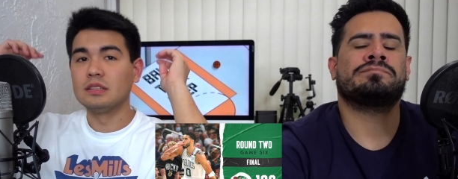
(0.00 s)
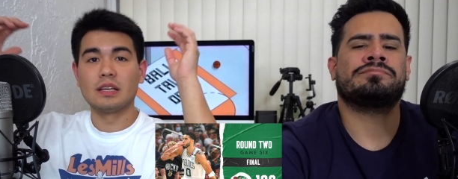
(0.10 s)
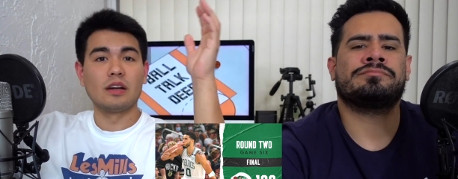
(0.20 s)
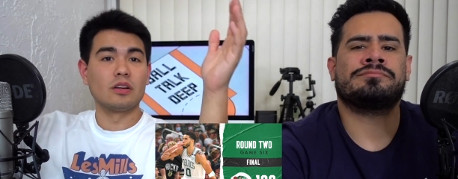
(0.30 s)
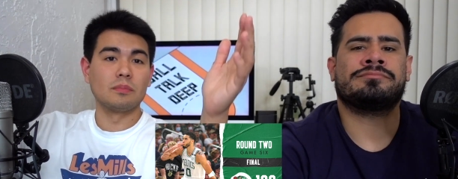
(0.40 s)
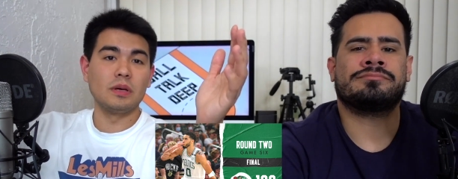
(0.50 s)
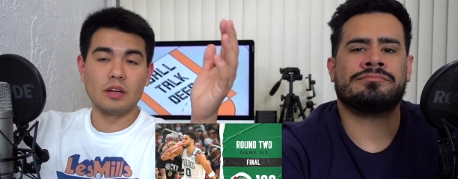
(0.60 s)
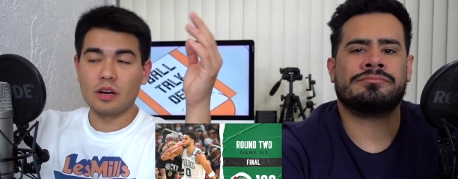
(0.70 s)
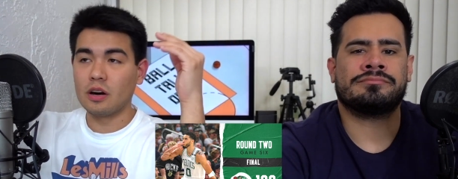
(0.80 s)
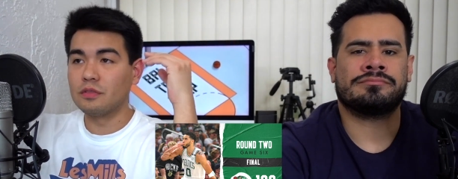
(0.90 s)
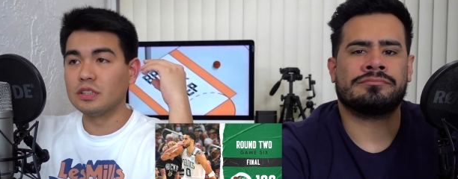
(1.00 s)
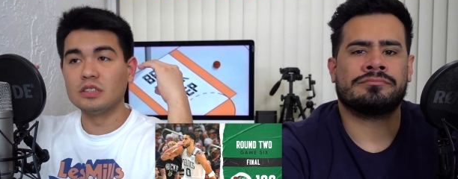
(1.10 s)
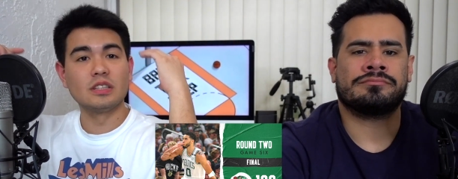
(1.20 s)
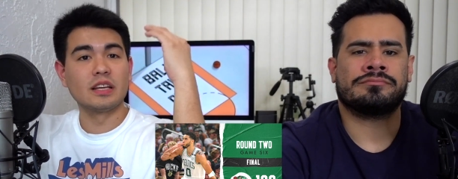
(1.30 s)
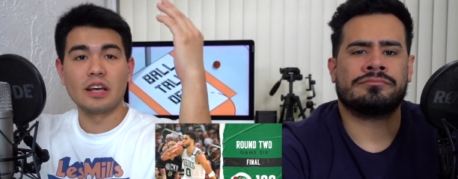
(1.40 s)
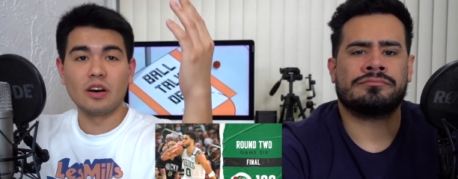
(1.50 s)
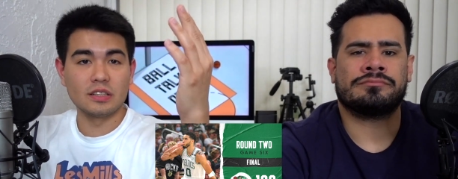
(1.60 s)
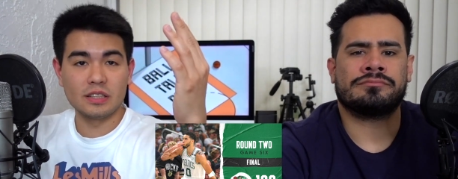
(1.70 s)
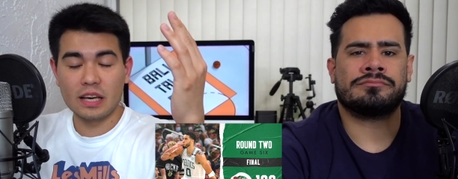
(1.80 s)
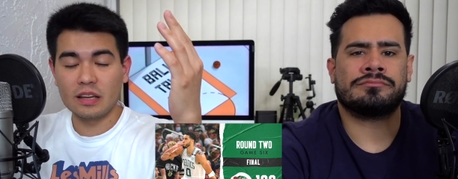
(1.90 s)
Speaker 1: He's getting all the media coverage. He's gonna get all
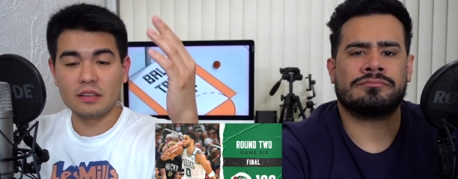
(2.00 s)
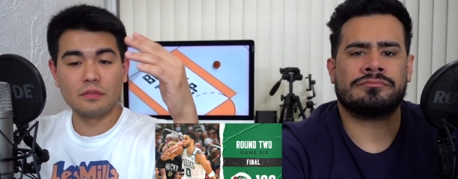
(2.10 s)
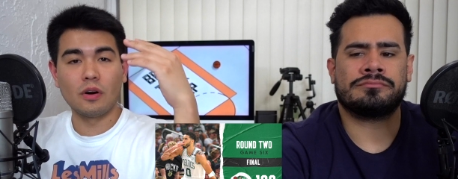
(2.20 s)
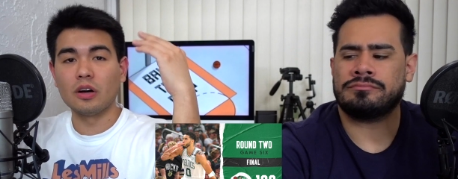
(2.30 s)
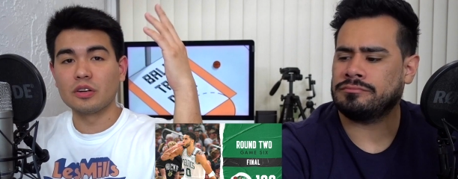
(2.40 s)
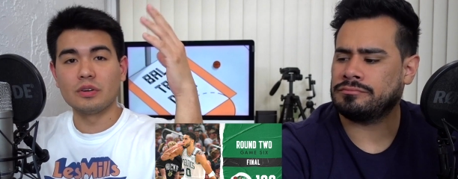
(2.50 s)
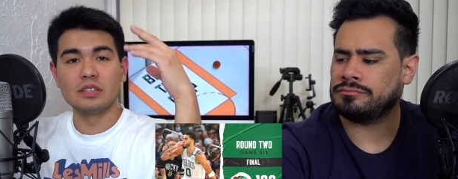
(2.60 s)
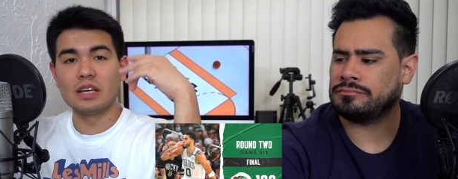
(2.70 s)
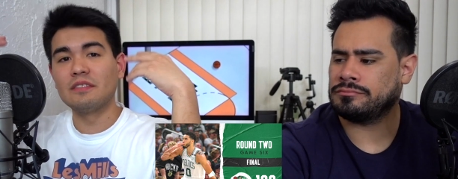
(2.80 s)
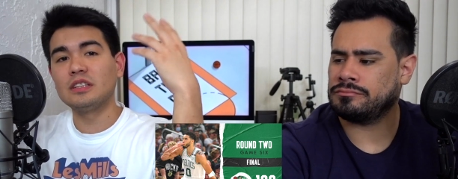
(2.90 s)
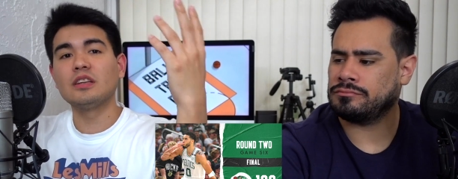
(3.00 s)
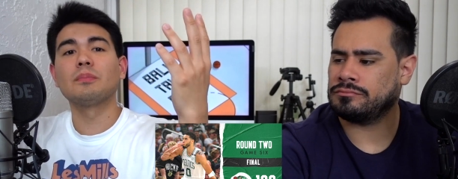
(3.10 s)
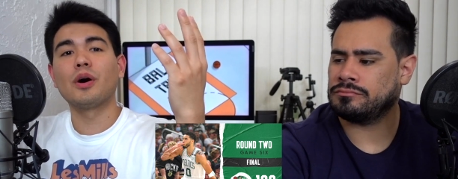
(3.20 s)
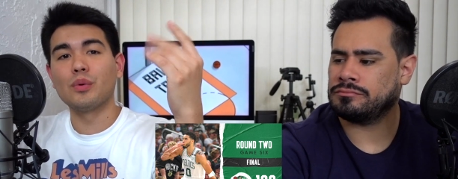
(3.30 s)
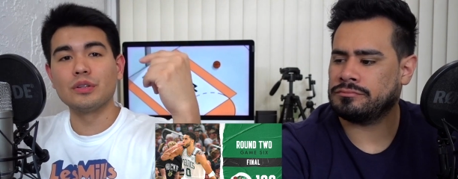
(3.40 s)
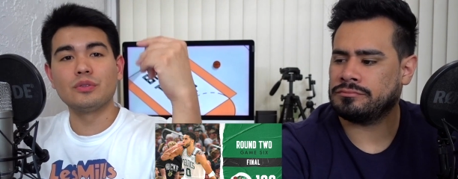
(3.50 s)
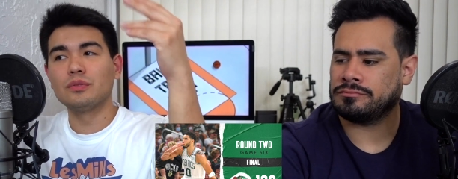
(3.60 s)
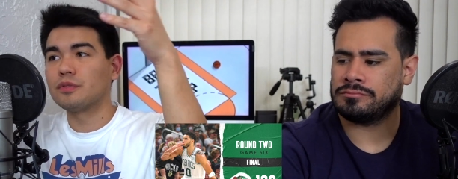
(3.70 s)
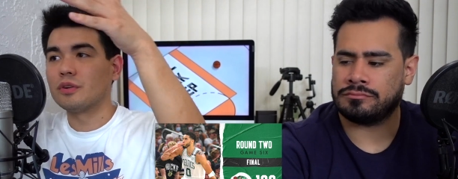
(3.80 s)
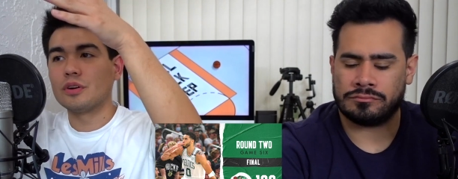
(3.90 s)
the negative, all the criticism, everything LeBron went through
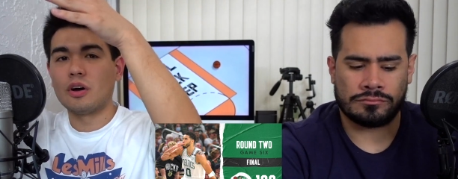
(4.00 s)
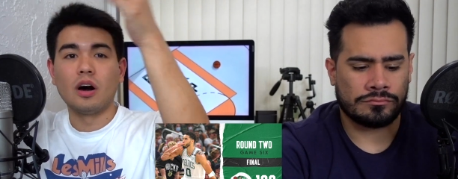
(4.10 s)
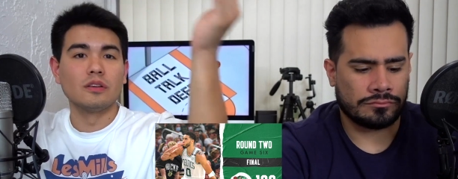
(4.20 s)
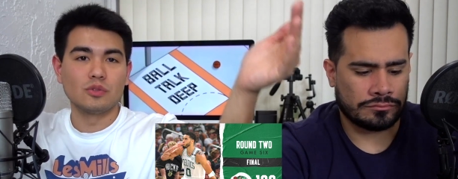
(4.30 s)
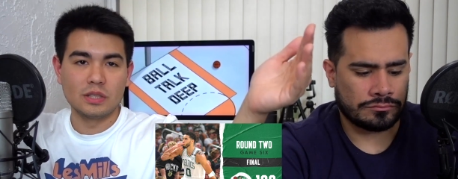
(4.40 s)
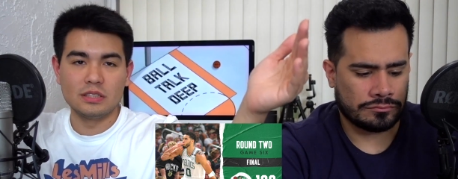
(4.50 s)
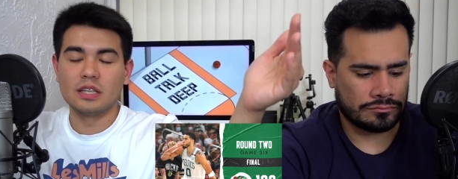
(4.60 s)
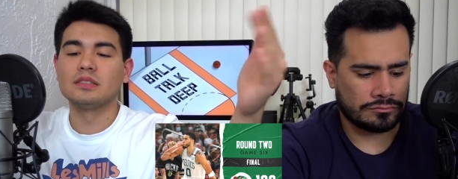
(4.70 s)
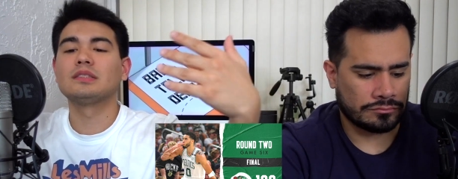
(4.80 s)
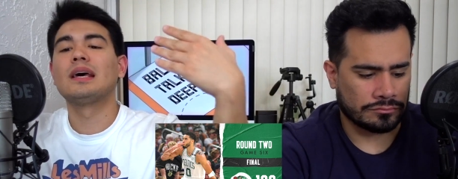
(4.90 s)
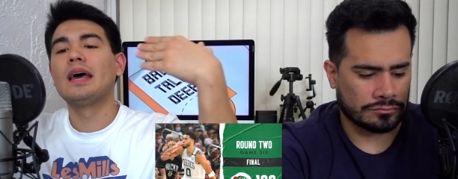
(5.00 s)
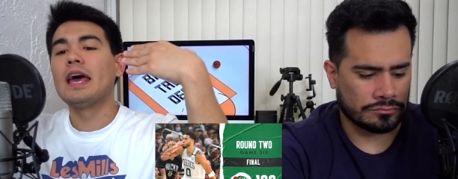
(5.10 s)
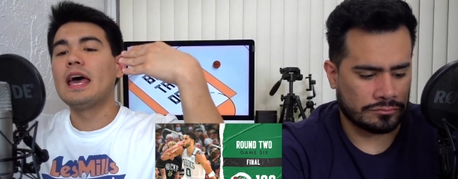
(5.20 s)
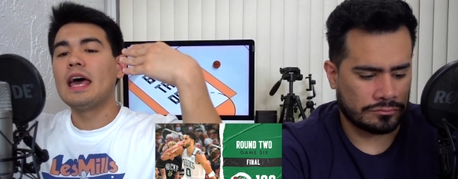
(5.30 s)
for all the 2010s. Mm-hmm.